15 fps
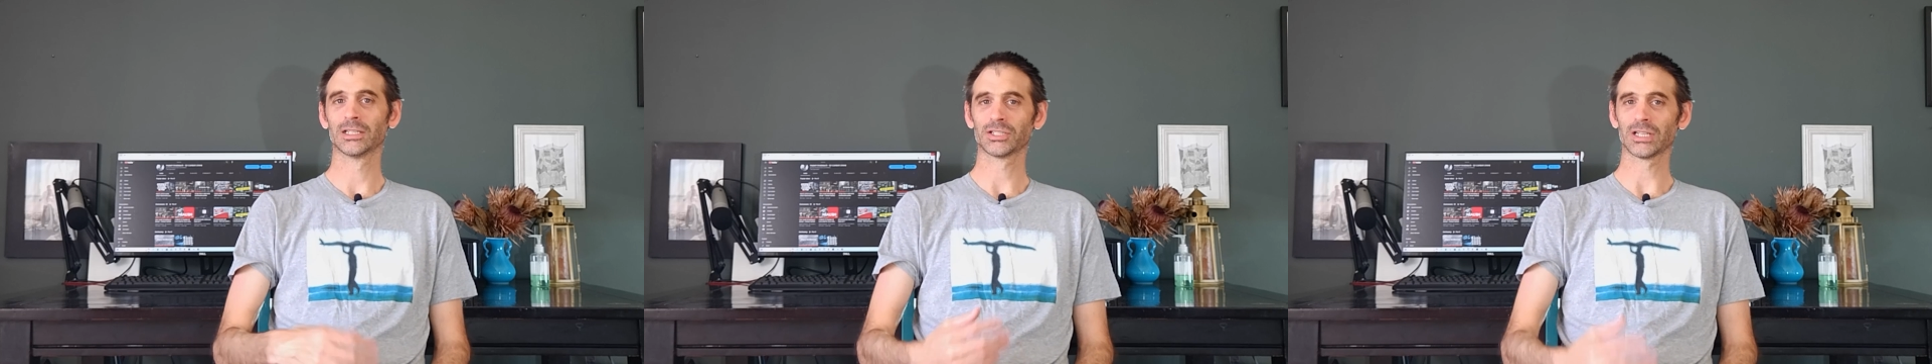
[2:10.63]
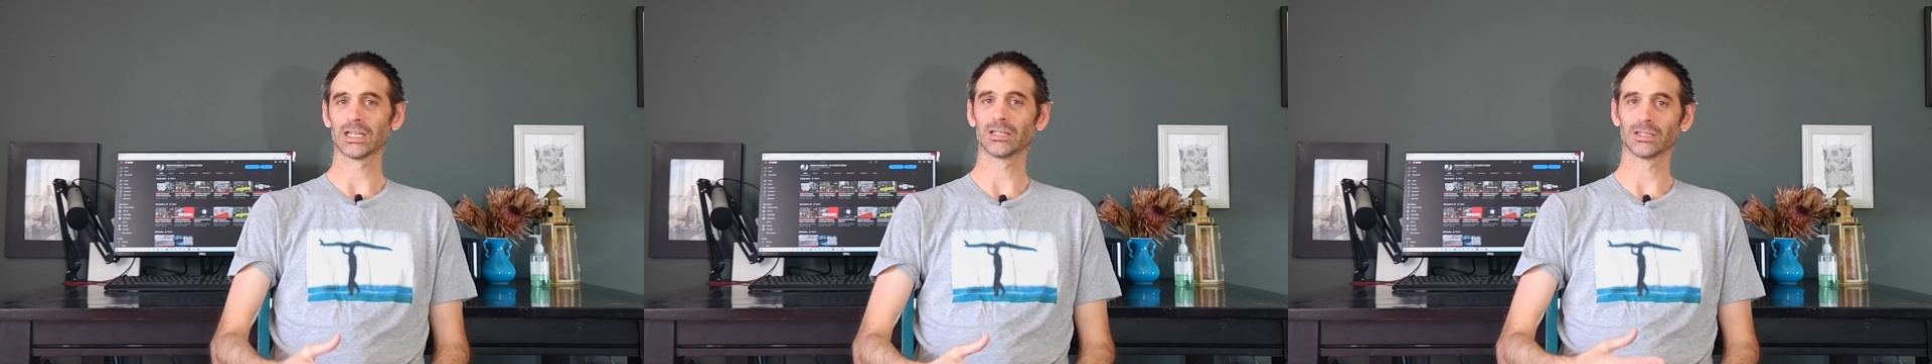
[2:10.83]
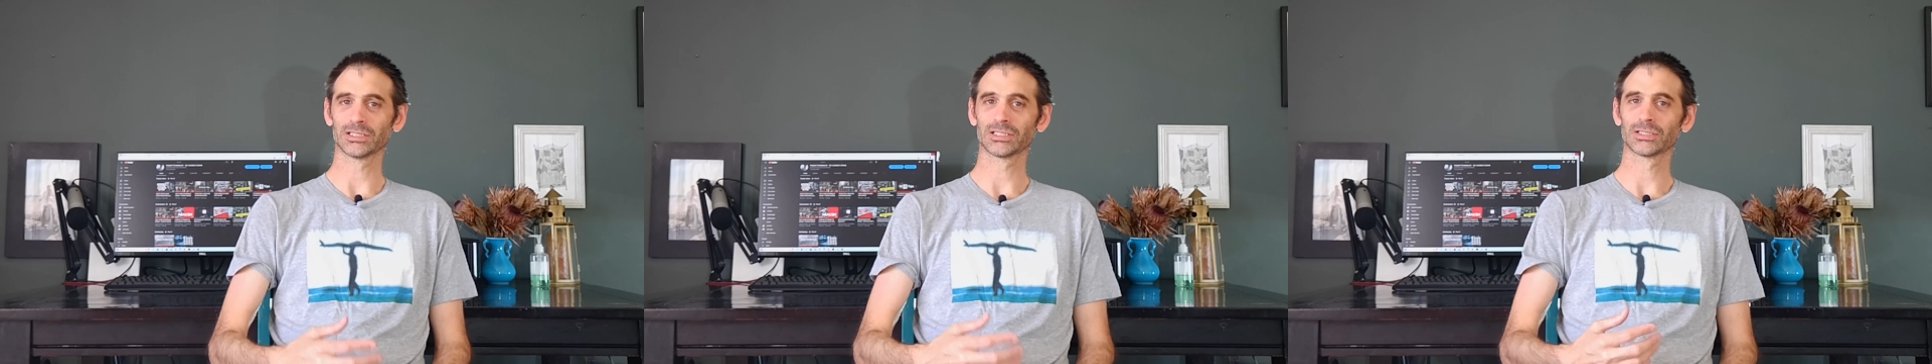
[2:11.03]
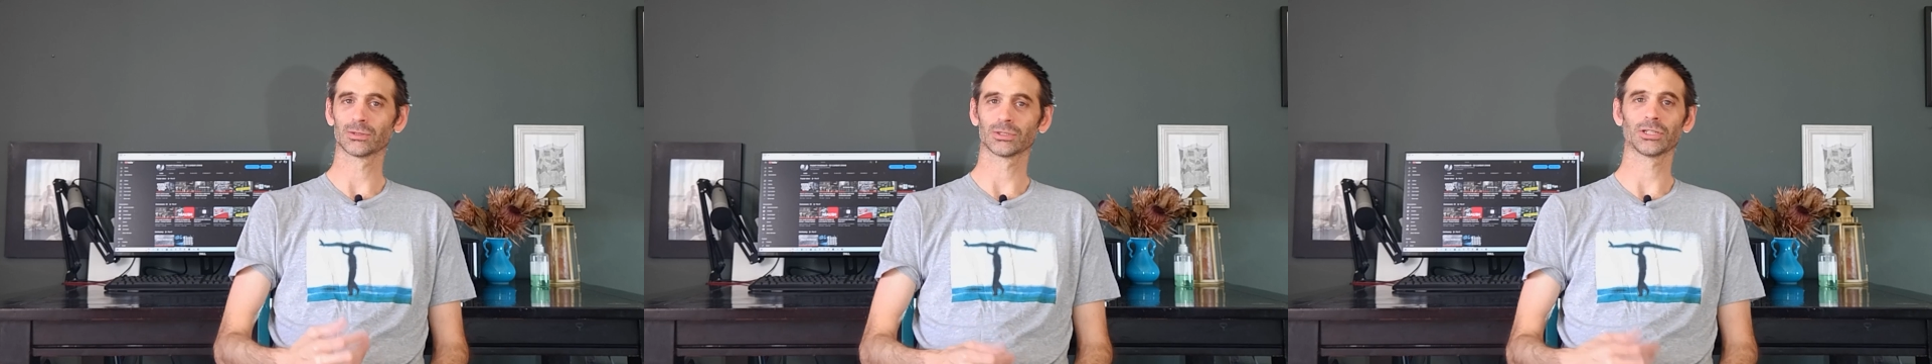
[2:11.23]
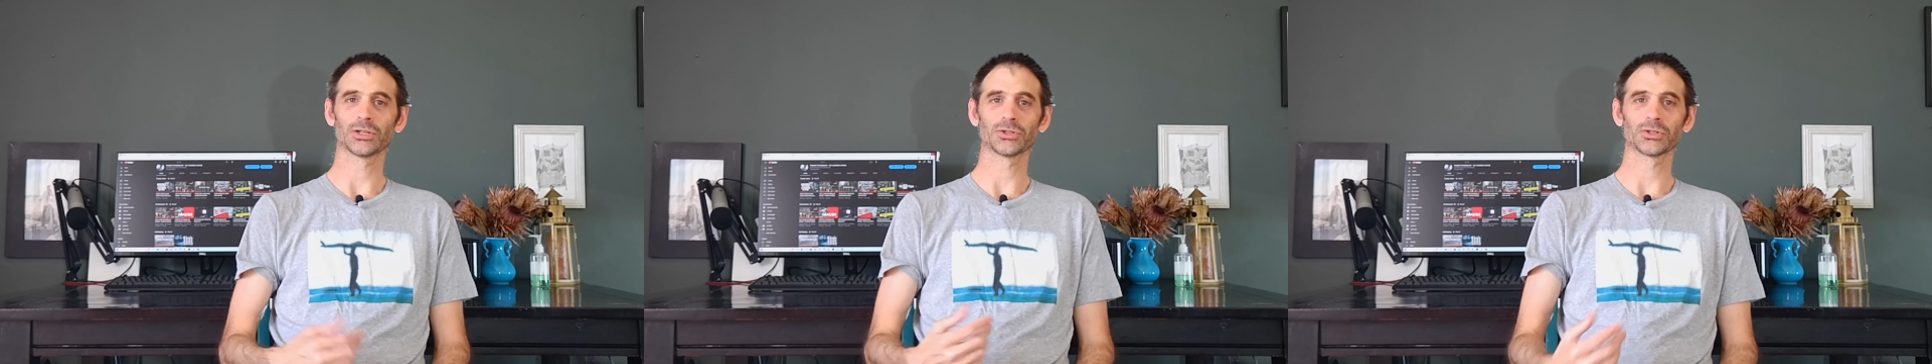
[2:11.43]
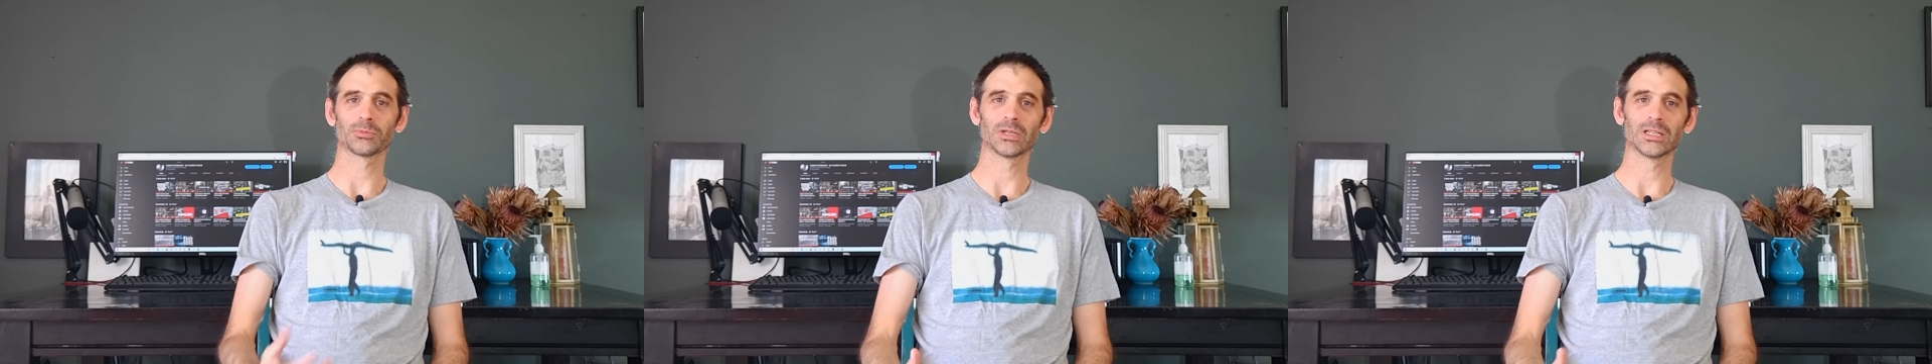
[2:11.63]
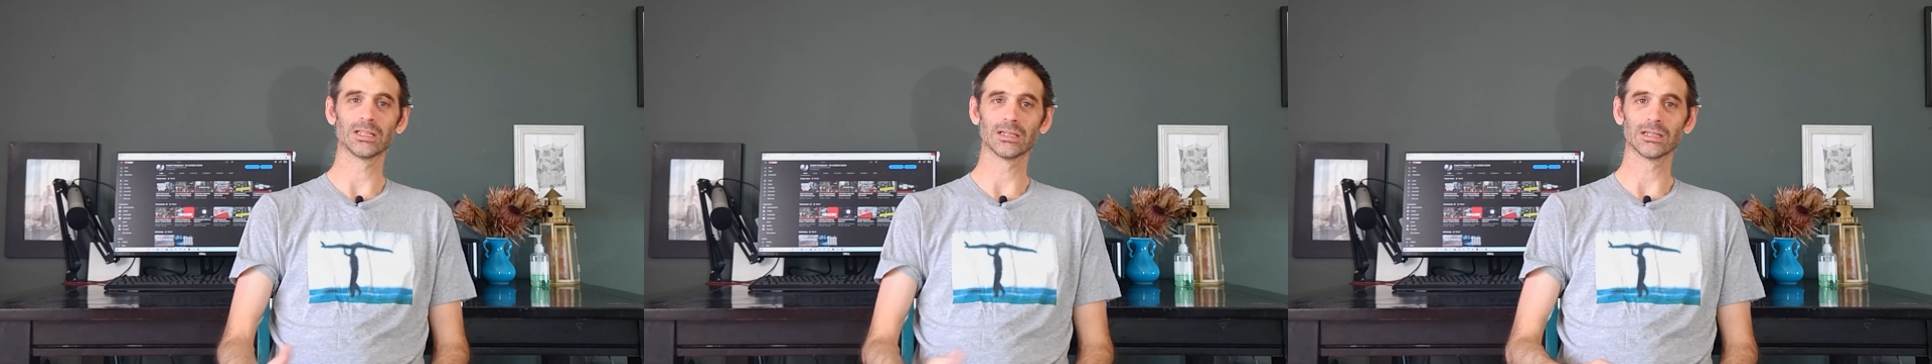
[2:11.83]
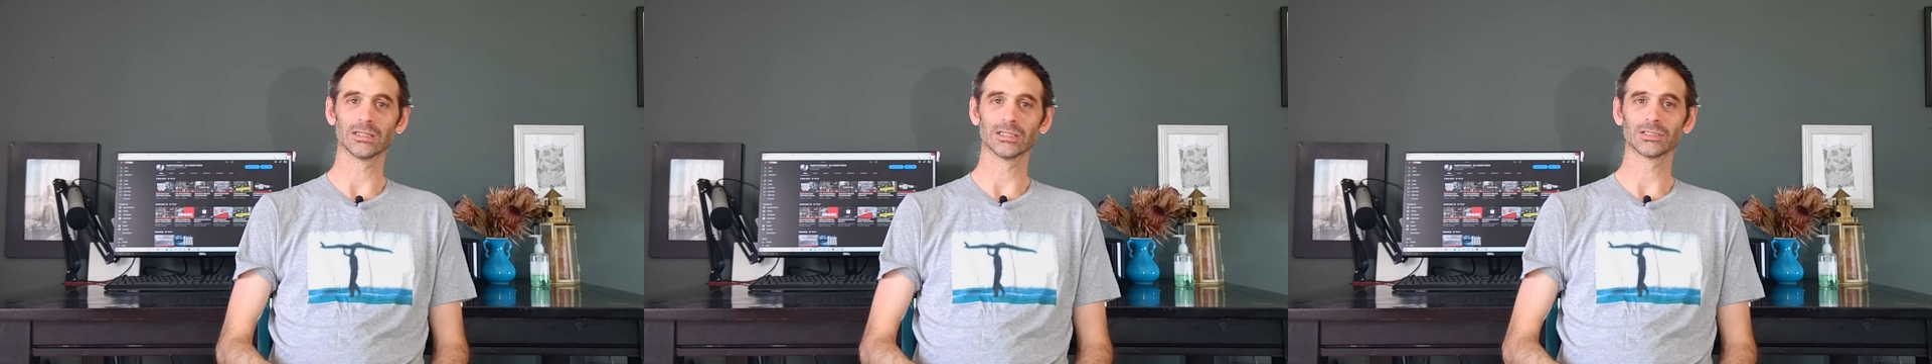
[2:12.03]
channels or social
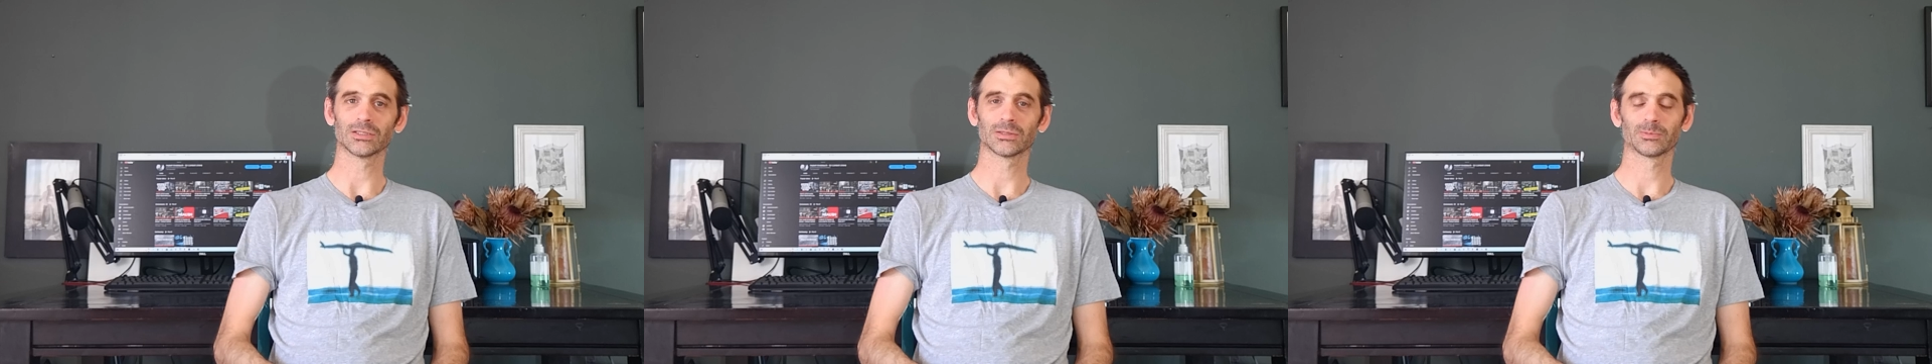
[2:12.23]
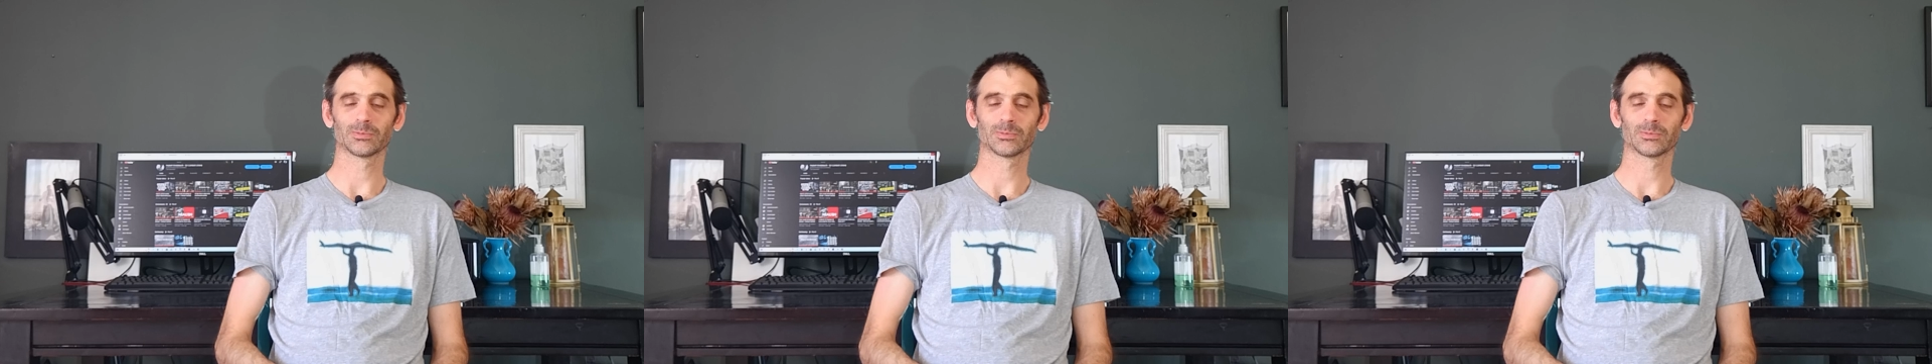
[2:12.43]
media